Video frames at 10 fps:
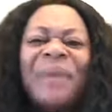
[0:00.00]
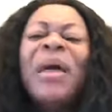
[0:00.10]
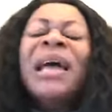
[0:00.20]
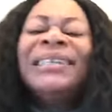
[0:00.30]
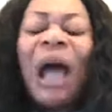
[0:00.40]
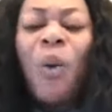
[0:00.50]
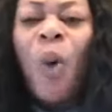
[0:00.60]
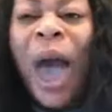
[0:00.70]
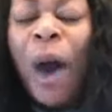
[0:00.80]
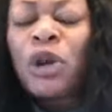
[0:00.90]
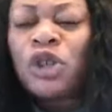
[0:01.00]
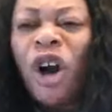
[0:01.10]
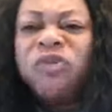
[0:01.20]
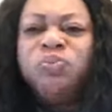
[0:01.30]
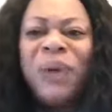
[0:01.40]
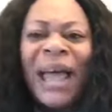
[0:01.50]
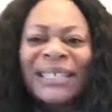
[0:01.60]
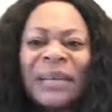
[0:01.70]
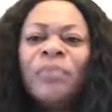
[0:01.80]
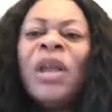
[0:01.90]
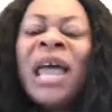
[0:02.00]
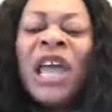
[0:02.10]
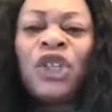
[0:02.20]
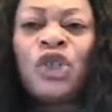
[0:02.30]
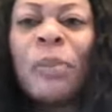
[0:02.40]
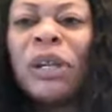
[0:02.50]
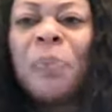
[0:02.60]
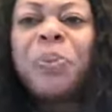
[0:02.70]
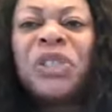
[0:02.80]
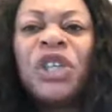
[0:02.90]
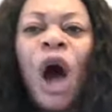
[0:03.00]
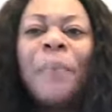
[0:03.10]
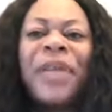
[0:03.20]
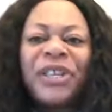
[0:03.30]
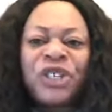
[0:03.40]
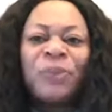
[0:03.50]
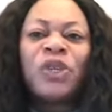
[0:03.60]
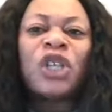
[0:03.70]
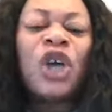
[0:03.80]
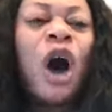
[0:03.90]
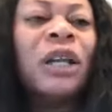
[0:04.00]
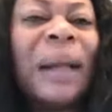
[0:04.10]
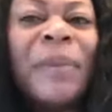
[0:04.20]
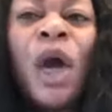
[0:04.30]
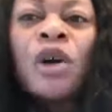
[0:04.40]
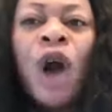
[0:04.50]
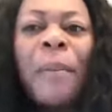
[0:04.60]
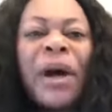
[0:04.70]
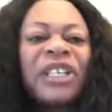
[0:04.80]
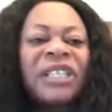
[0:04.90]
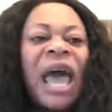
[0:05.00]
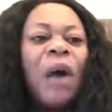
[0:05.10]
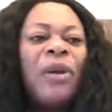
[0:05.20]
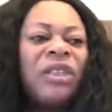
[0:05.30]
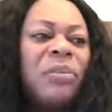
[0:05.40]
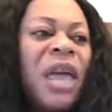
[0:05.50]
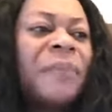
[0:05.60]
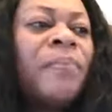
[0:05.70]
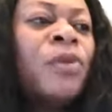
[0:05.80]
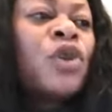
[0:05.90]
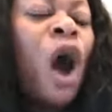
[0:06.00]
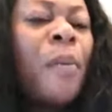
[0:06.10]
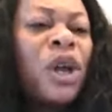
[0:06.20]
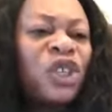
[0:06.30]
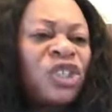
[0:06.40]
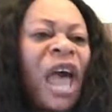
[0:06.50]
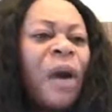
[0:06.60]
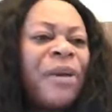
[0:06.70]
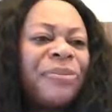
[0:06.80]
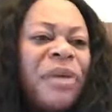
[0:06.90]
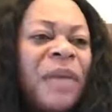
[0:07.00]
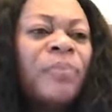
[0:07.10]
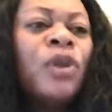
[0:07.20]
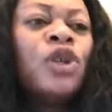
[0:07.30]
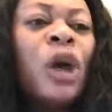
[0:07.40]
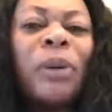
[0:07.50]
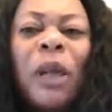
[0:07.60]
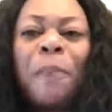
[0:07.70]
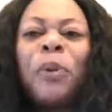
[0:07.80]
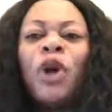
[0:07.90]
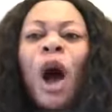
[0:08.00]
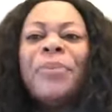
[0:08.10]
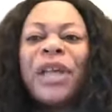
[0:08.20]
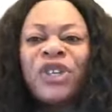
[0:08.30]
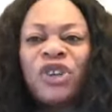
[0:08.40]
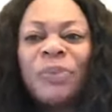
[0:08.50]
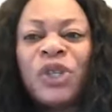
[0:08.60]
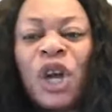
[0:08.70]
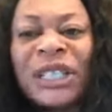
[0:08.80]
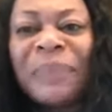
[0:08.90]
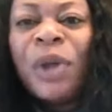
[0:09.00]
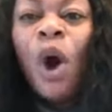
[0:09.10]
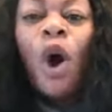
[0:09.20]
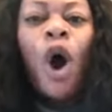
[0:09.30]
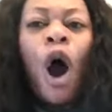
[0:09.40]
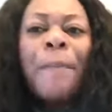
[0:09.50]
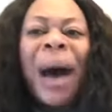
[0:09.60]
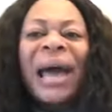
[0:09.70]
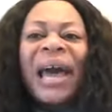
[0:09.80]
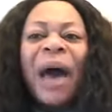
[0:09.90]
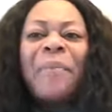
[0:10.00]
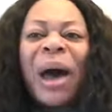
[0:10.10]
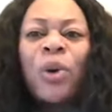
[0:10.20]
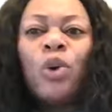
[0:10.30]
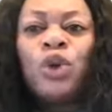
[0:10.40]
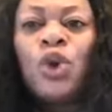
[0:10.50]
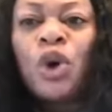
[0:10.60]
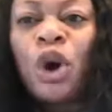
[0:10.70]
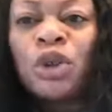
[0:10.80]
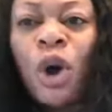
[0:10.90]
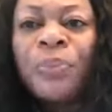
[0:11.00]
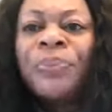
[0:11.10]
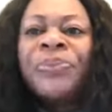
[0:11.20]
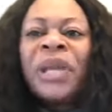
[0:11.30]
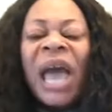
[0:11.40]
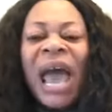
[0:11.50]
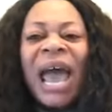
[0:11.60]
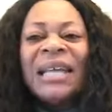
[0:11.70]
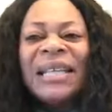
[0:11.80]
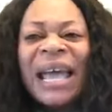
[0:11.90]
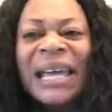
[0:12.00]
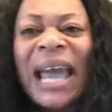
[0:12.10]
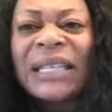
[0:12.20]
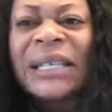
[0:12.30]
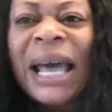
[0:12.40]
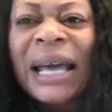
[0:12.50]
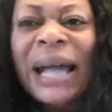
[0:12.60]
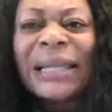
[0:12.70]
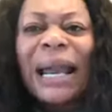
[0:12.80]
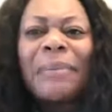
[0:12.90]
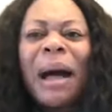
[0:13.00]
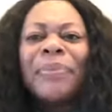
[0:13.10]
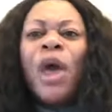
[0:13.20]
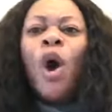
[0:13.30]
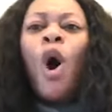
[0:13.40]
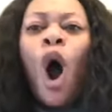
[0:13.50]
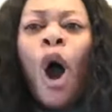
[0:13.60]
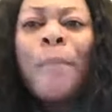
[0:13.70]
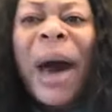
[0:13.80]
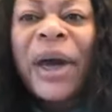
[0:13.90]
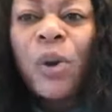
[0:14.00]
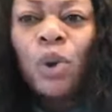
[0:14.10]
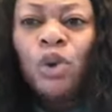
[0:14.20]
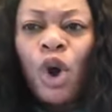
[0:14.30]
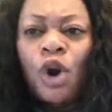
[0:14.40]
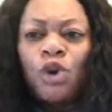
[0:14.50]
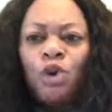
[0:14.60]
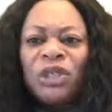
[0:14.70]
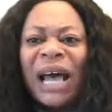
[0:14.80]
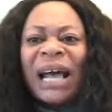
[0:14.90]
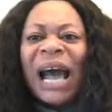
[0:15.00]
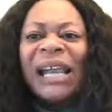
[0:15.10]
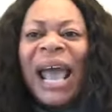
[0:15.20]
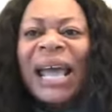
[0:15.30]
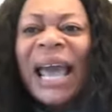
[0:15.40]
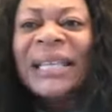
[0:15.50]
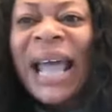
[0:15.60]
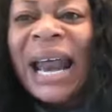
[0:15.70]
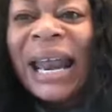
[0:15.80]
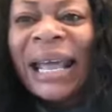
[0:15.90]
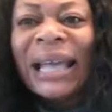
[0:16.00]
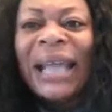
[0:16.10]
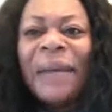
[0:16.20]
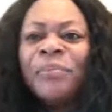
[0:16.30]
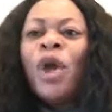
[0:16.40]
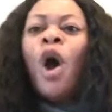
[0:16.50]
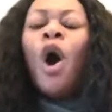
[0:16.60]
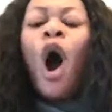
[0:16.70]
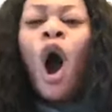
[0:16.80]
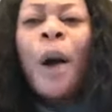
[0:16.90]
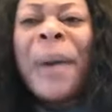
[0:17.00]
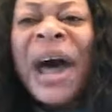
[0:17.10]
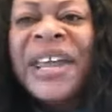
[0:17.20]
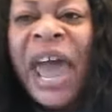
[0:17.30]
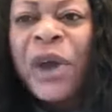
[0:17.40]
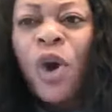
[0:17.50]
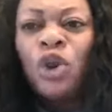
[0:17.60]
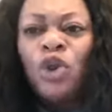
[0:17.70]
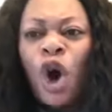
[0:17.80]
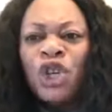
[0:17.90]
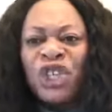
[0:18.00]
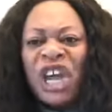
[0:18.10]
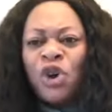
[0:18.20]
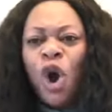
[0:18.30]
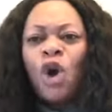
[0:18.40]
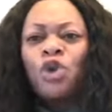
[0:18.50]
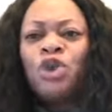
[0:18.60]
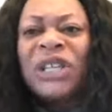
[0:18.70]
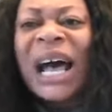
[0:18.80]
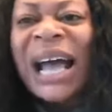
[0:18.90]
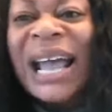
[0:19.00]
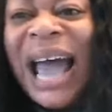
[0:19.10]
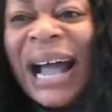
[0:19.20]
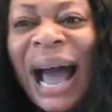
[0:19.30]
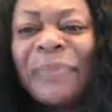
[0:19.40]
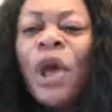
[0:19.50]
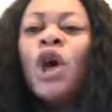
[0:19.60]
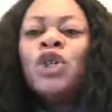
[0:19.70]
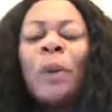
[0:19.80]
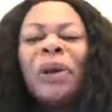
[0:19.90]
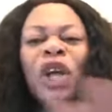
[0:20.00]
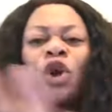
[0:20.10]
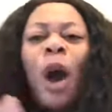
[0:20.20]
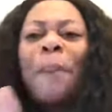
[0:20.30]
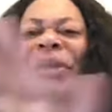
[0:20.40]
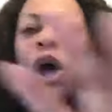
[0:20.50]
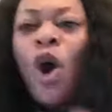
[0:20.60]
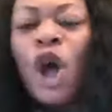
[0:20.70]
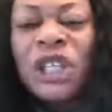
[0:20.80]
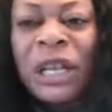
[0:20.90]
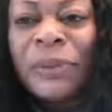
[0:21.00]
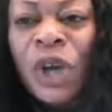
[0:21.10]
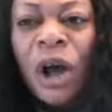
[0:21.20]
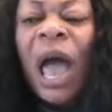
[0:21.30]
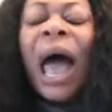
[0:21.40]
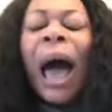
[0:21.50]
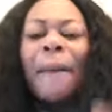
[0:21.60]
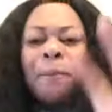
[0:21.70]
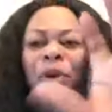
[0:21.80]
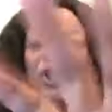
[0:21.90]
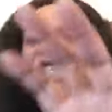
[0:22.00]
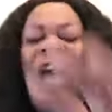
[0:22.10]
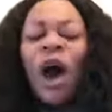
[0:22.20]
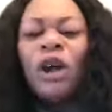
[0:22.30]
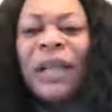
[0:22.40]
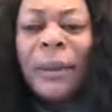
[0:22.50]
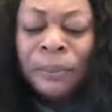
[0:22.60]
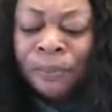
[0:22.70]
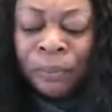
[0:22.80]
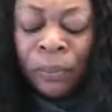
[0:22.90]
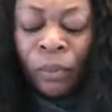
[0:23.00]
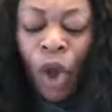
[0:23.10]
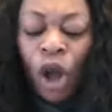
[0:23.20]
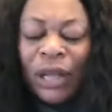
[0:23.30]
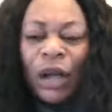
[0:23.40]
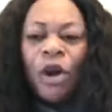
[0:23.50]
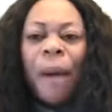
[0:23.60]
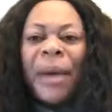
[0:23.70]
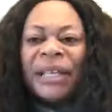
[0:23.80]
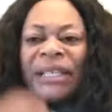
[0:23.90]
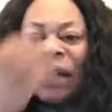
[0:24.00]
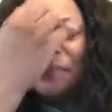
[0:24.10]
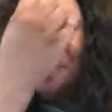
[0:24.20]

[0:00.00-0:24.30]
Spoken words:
the wells of blessing. Is somebody putting up the scriptures on? Come and stay with me. Come and stay with me. Somebody put up the scriptures. Hoba kabakuzukoto. Hende keze kataraba. Hoba kundo ruzakaye kende rekede. Hoba ye kondo jeko ruzakayaka. Somebody copy the whole scripture and put it here on the comments.